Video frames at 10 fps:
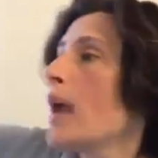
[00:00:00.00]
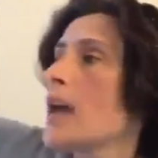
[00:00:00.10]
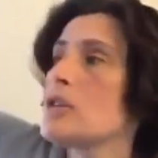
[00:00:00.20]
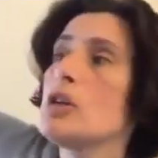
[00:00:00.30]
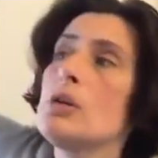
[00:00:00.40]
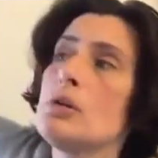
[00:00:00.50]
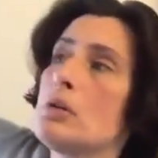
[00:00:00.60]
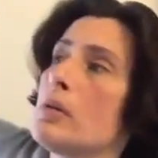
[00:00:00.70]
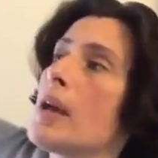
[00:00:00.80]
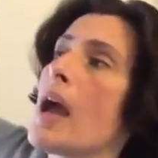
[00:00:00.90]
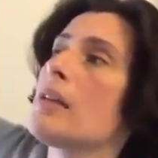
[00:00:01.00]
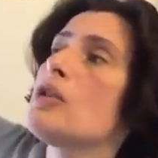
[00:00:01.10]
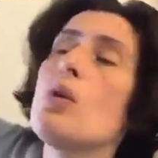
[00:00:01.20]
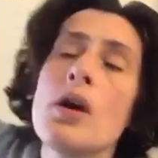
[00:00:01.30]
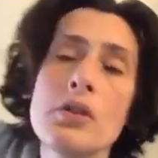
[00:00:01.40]
got
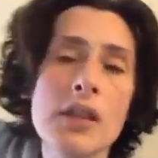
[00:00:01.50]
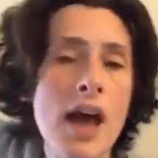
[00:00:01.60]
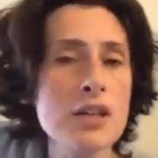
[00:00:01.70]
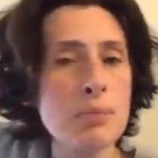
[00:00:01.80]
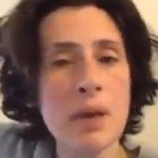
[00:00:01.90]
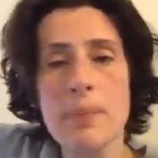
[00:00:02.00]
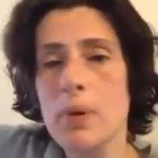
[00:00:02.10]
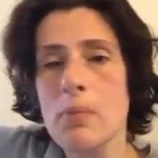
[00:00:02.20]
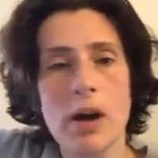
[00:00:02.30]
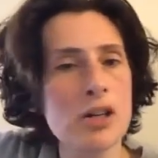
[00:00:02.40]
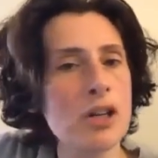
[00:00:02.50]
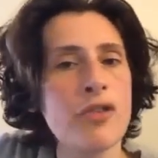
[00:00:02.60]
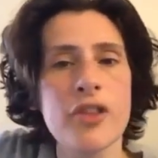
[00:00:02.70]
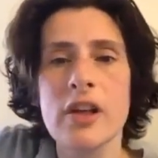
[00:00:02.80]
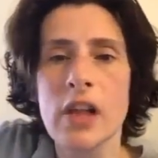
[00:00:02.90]
200,000 people marching
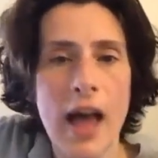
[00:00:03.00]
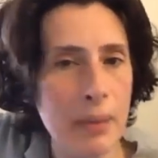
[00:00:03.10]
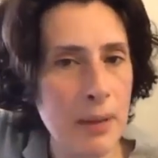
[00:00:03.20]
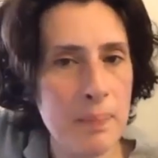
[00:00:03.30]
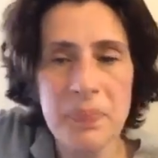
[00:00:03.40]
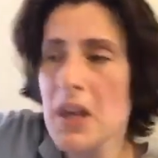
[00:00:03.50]
for the climate.